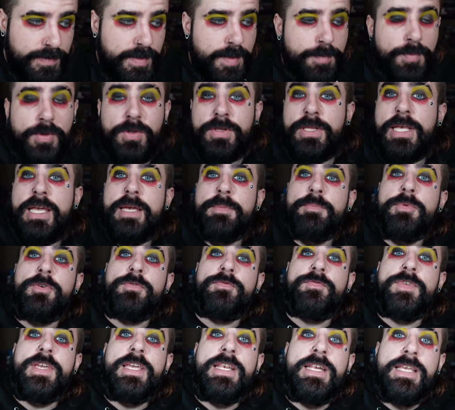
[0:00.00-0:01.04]
up her
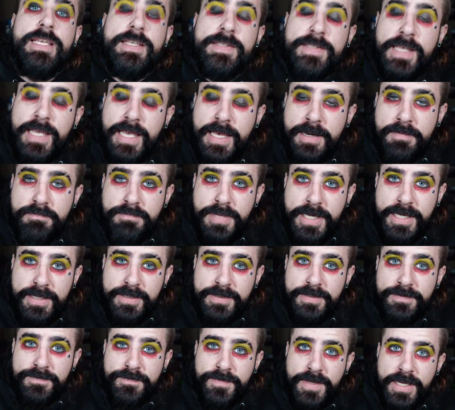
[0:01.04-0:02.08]
Lamborghinis and
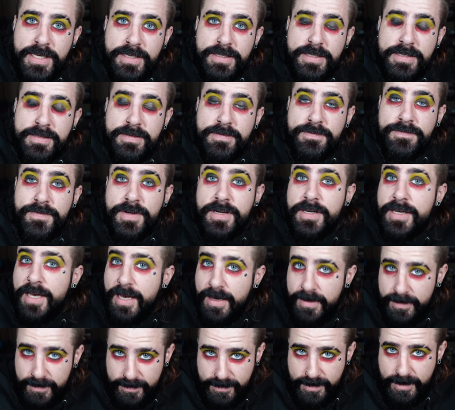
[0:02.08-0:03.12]
beats feet the fuck
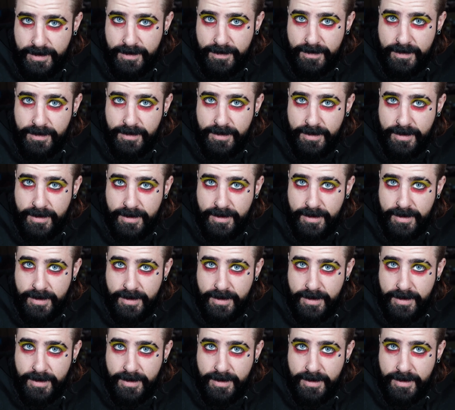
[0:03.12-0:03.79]
out of there.